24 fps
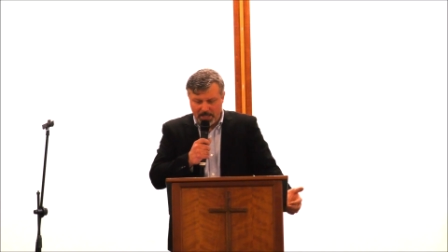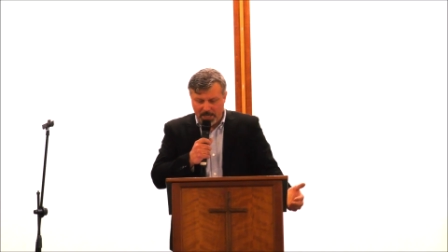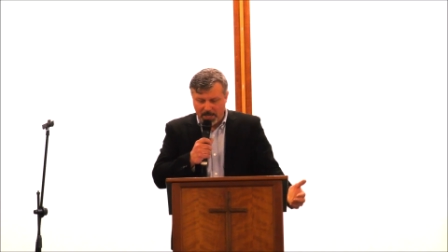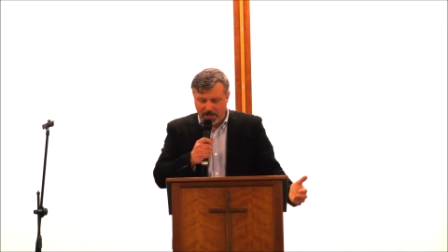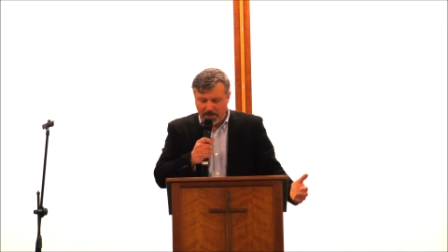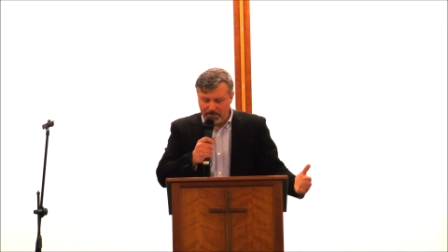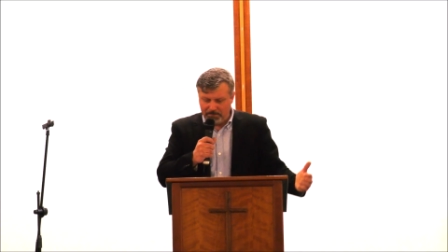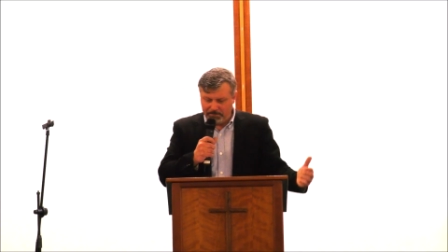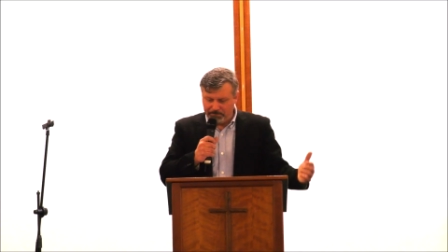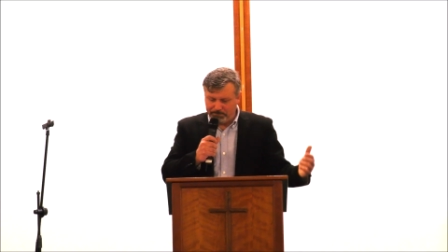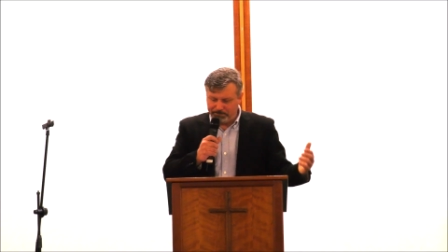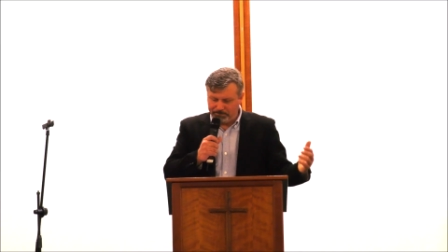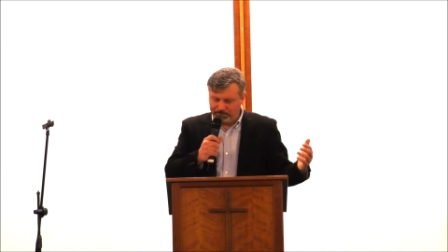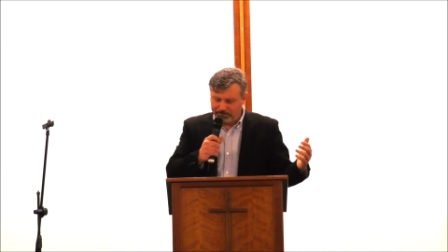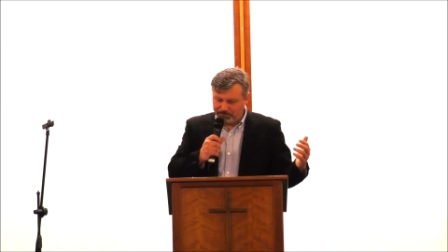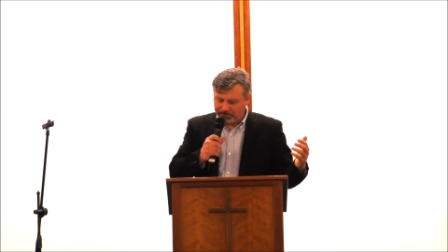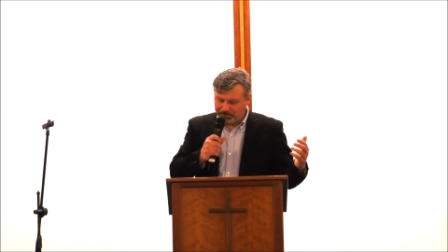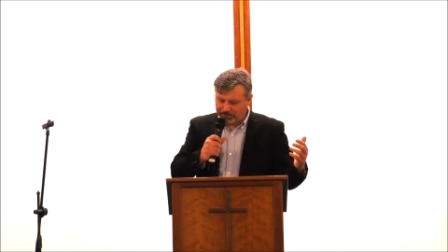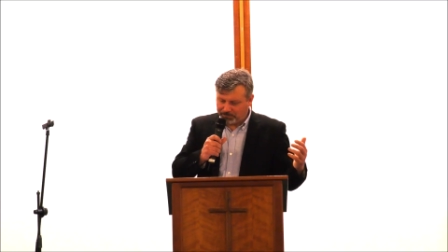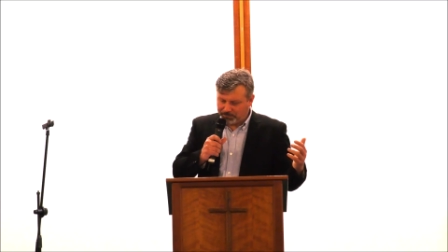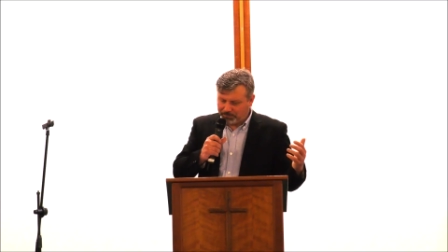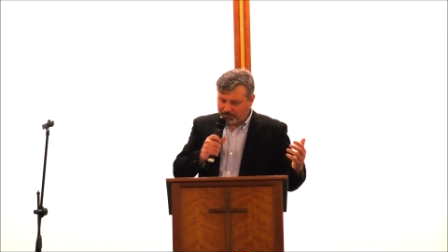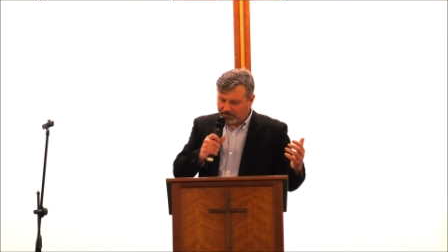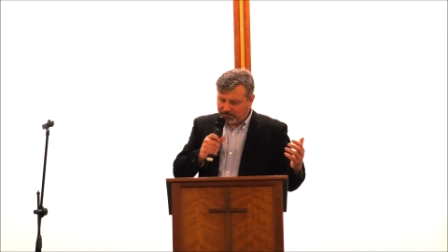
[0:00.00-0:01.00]
um,
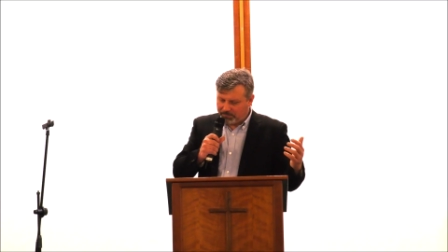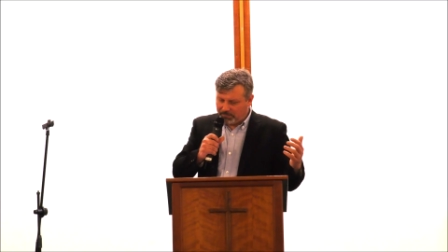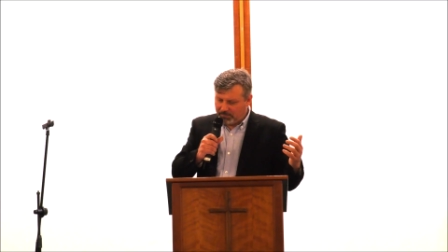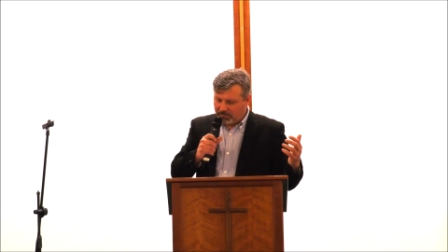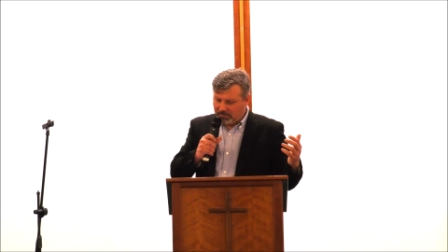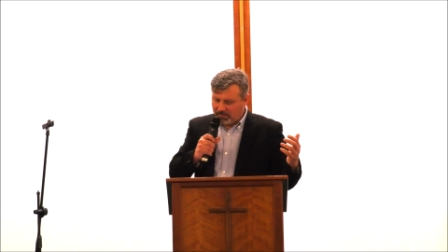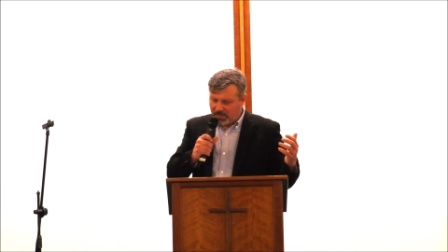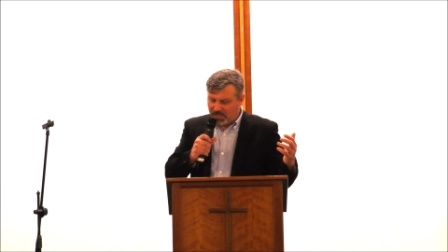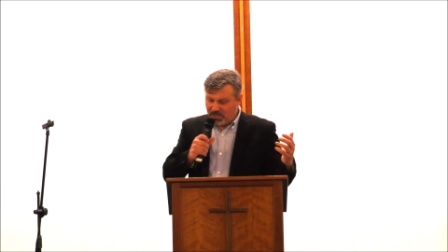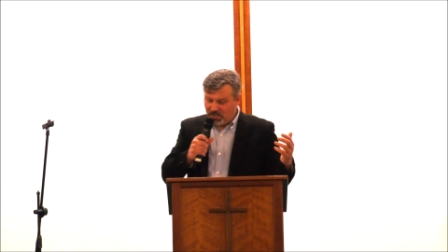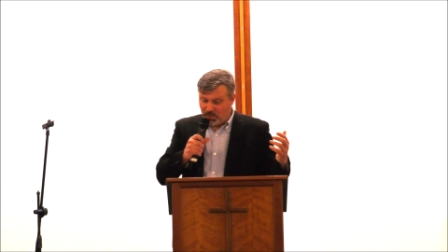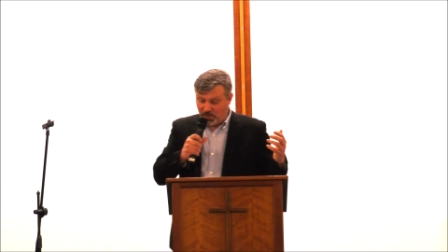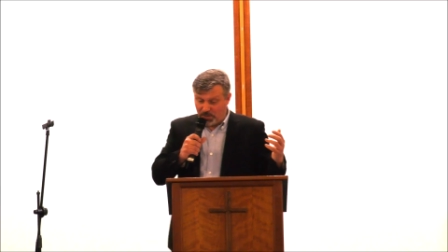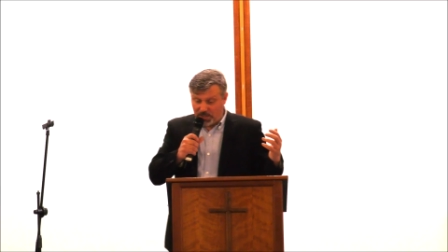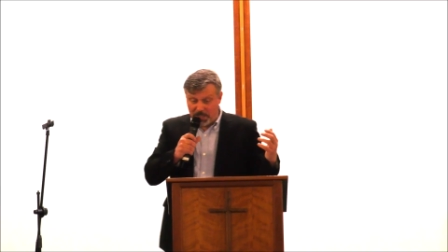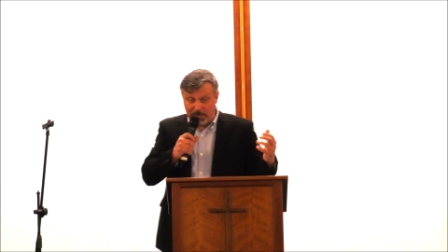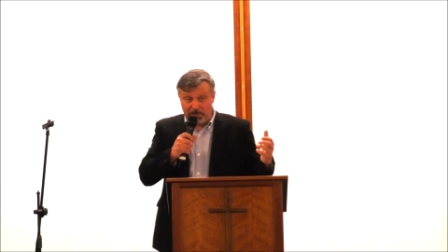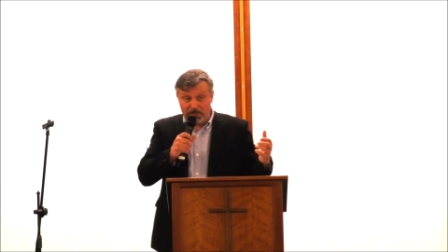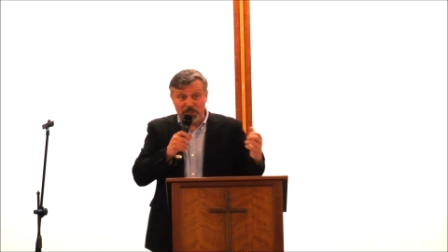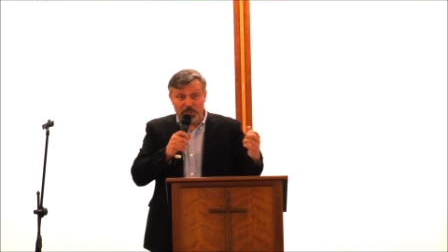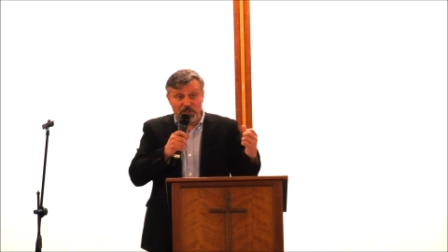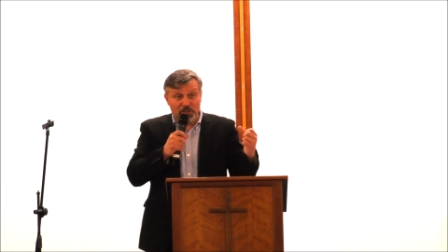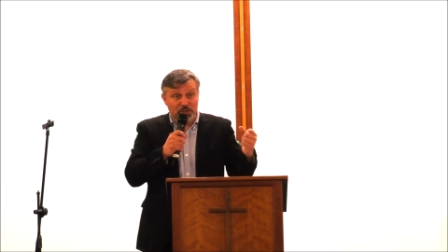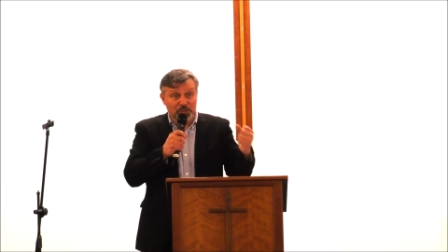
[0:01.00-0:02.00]
to
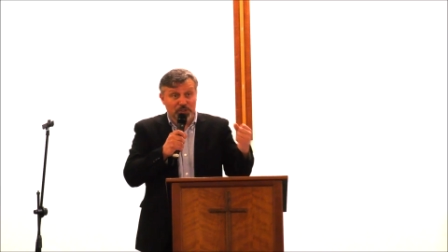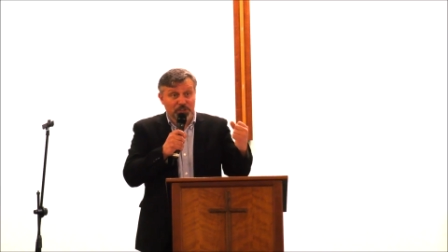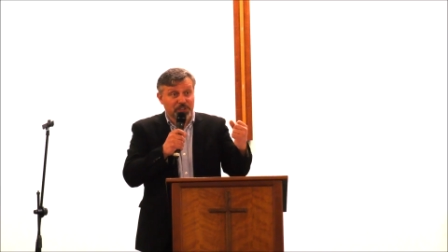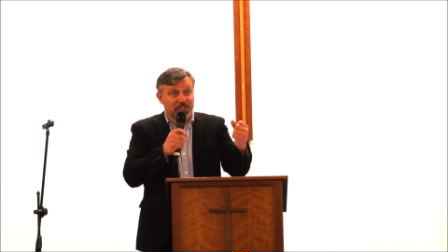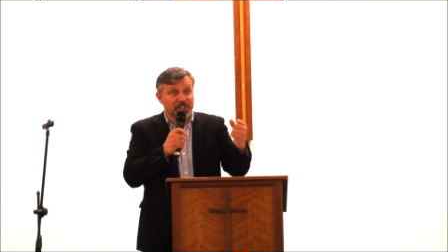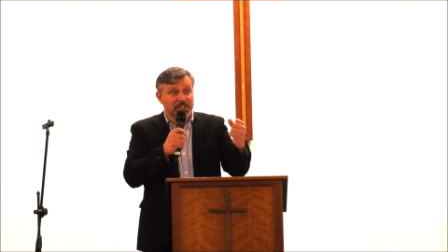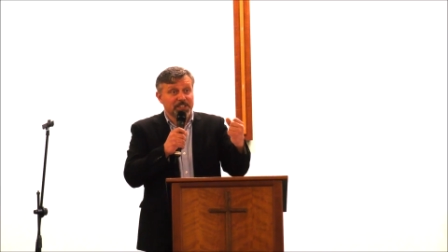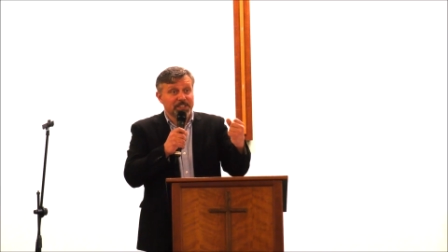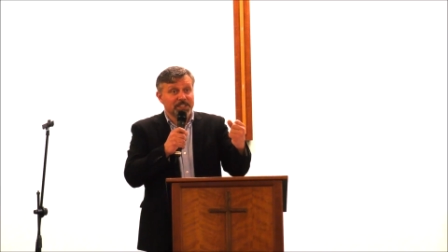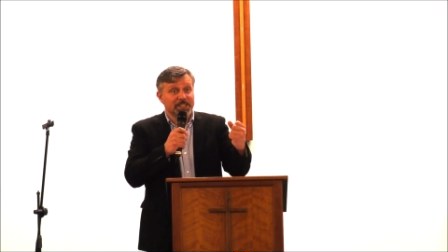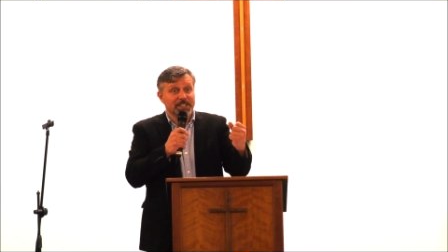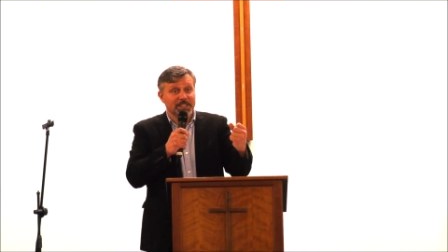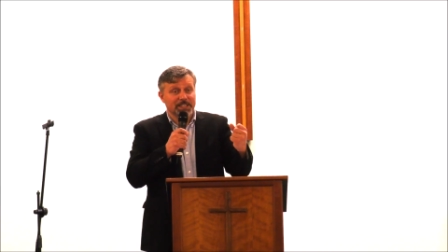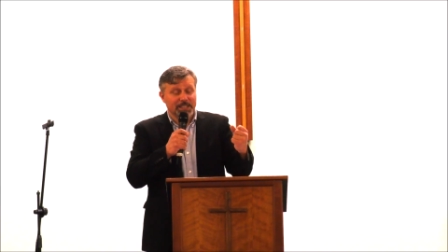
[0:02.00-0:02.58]
keep the truth.